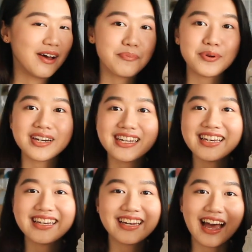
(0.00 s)

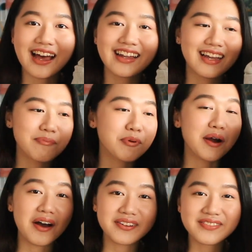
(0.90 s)
pretty
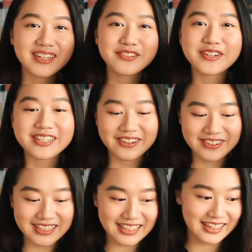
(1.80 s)
proud of this for some
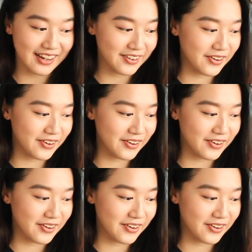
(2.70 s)
reason, I don't